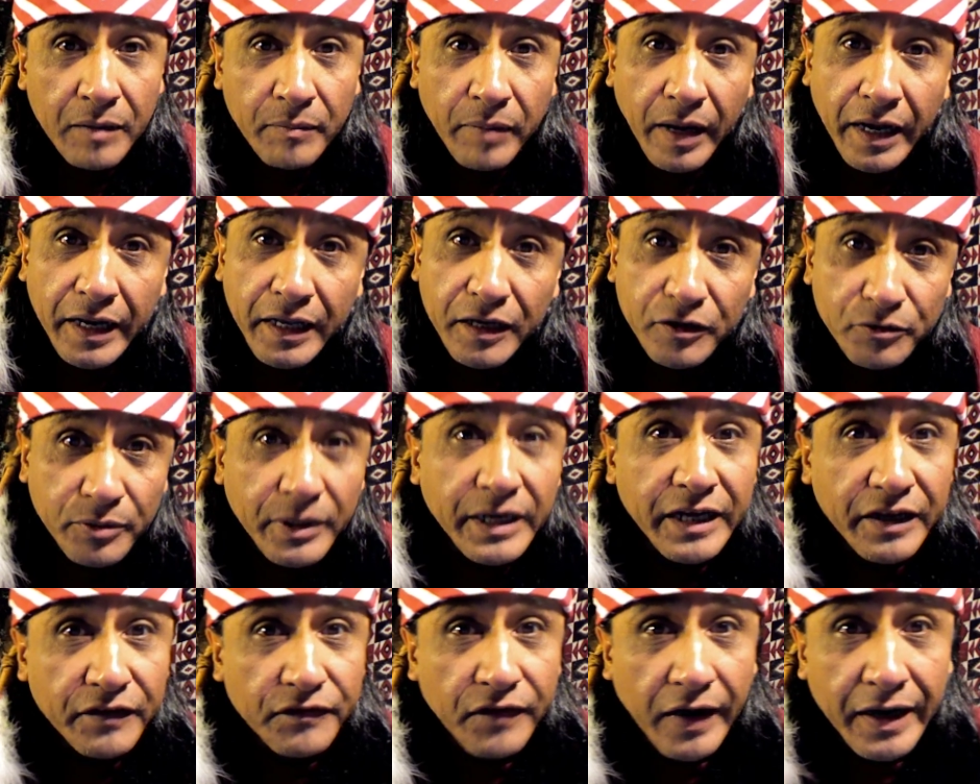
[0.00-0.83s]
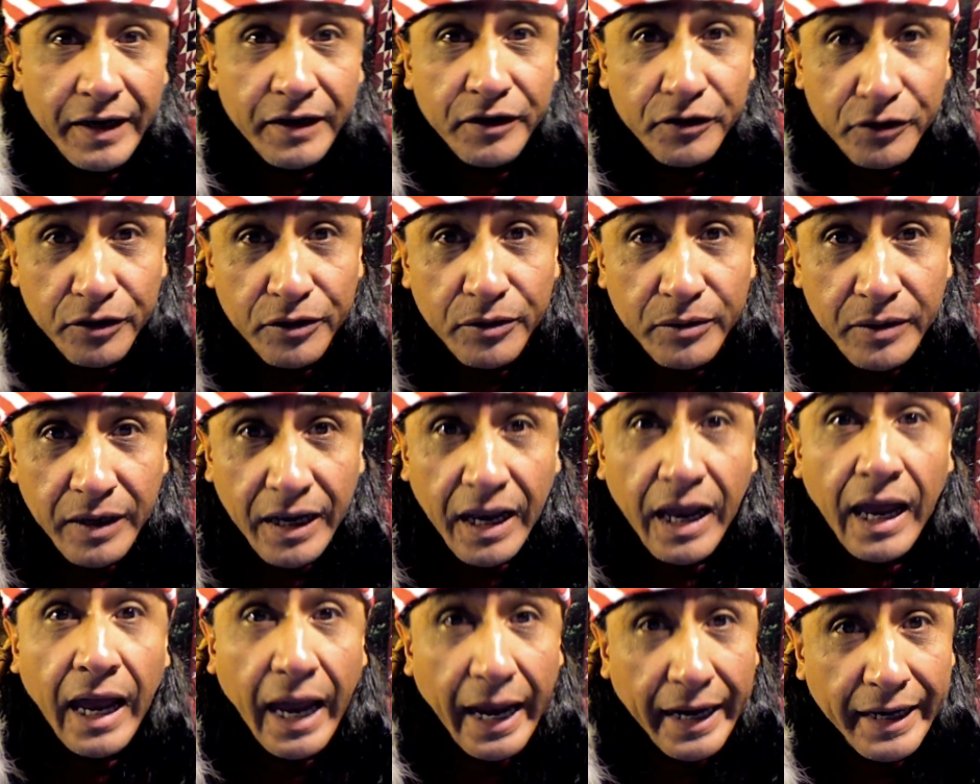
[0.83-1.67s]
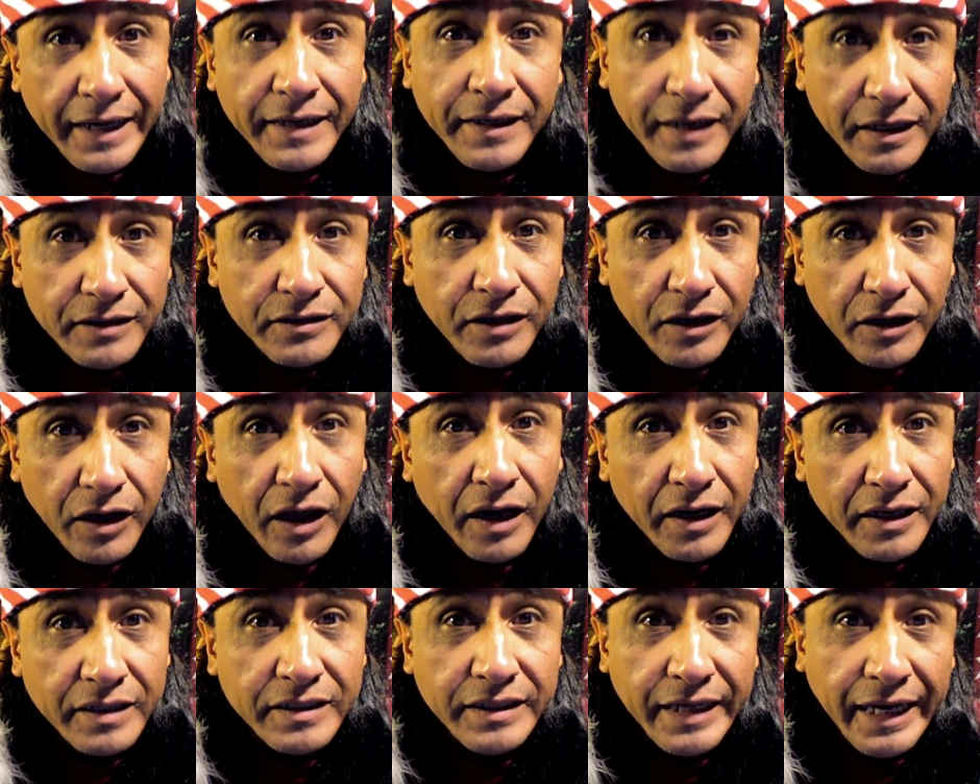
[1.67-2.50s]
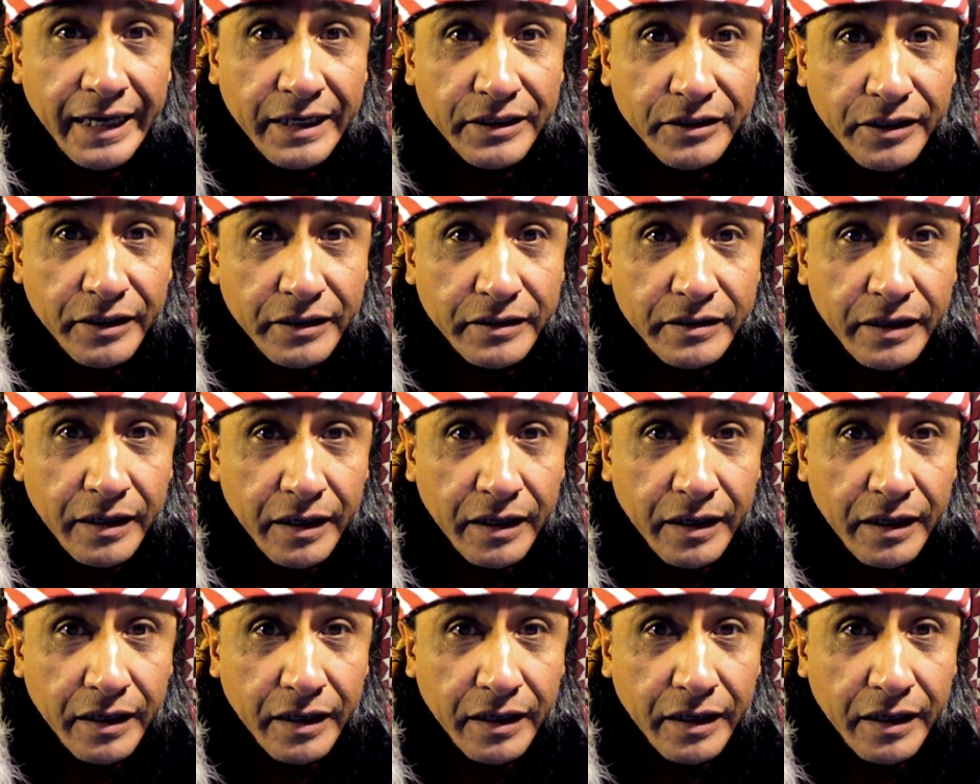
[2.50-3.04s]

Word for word: But he's really funny too, and he does a lot of sketches.